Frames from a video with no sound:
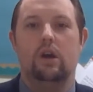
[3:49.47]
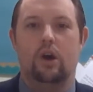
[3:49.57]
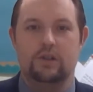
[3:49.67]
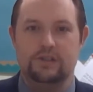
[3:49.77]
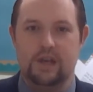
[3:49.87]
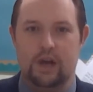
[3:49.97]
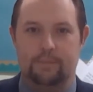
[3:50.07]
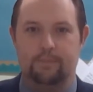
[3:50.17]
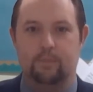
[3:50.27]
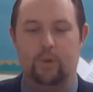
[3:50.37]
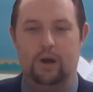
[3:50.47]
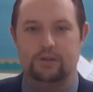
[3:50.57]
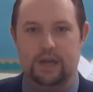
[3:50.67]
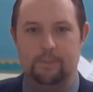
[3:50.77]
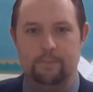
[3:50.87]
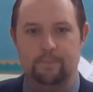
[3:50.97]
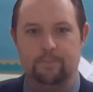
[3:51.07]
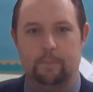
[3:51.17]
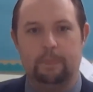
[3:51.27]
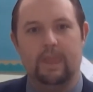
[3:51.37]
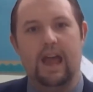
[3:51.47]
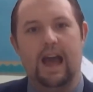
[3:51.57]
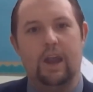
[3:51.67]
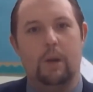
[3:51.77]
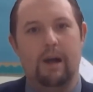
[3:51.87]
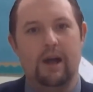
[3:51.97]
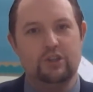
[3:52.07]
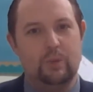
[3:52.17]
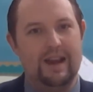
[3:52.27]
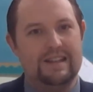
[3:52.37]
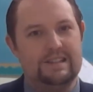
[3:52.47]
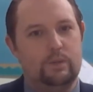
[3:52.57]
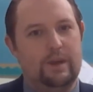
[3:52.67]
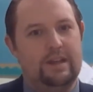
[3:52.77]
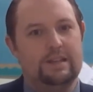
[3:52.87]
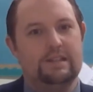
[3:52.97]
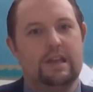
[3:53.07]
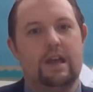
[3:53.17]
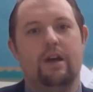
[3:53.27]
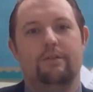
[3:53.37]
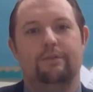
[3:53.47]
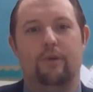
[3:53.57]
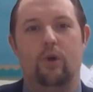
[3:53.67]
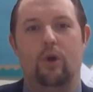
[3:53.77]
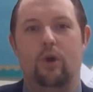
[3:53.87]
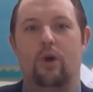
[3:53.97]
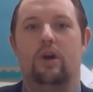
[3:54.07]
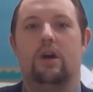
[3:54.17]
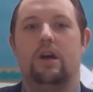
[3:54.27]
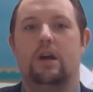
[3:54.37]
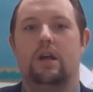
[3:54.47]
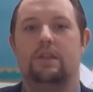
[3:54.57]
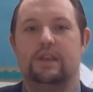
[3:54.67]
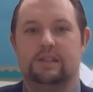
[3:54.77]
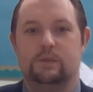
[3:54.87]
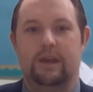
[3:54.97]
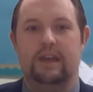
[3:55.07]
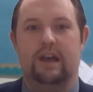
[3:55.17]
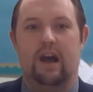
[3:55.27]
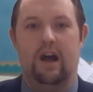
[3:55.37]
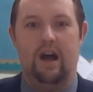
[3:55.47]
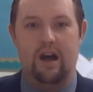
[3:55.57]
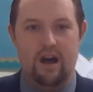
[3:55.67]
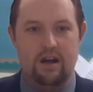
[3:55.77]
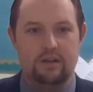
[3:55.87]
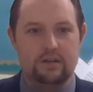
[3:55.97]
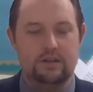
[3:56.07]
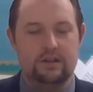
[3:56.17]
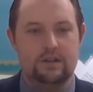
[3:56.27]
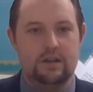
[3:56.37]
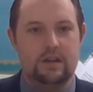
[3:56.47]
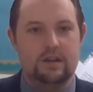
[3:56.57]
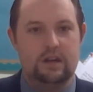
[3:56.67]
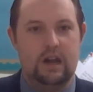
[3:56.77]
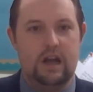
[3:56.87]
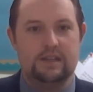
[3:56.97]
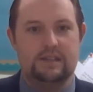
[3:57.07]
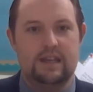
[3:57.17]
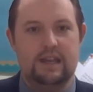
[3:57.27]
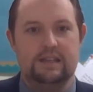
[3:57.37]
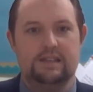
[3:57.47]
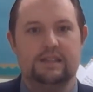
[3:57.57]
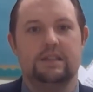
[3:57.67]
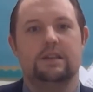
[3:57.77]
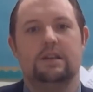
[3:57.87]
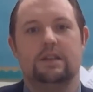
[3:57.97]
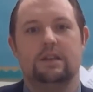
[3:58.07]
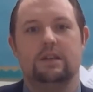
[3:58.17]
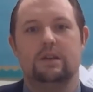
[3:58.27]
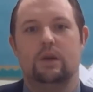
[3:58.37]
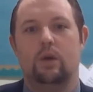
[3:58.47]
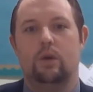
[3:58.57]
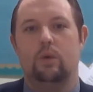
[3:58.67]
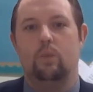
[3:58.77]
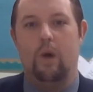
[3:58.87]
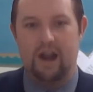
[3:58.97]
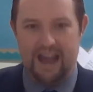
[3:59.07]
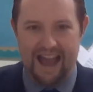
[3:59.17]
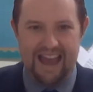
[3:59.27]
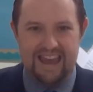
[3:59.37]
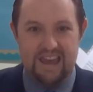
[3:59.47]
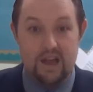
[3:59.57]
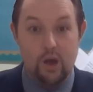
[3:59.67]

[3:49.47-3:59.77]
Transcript: on time. Well done. And our punctuality winners for this week are classes 1A,